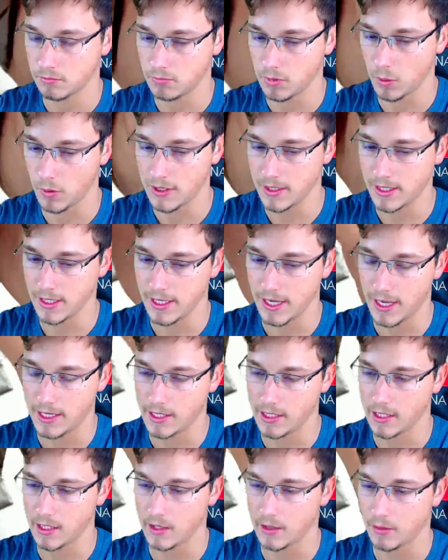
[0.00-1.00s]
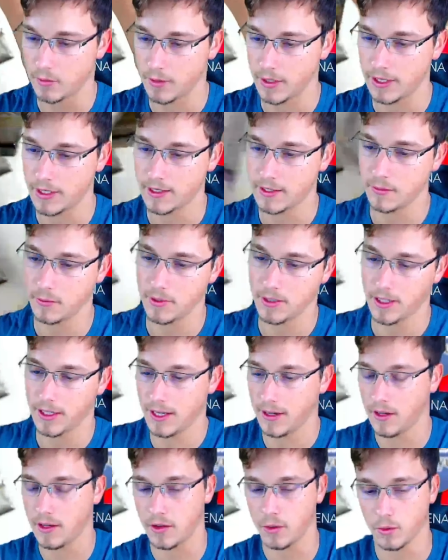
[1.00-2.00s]
we did get we did we did
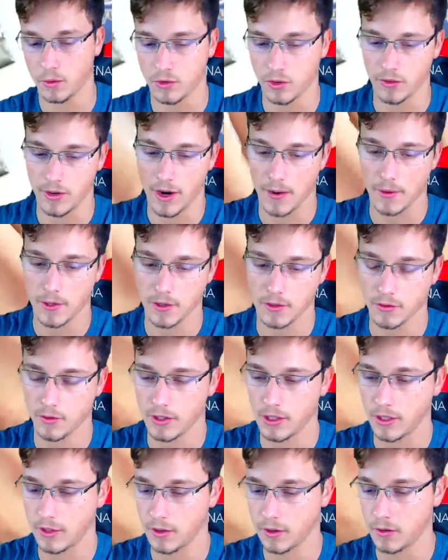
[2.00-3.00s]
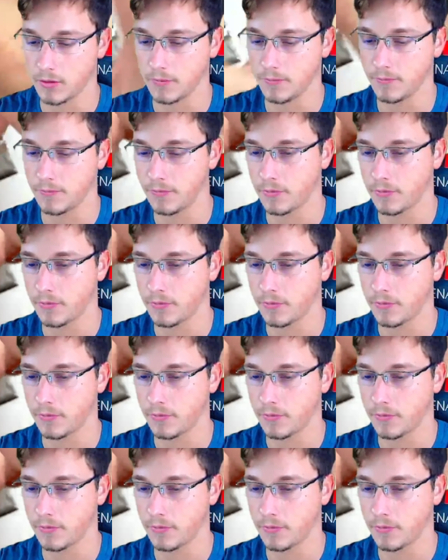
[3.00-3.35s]
get an ultra rare, which is really cool.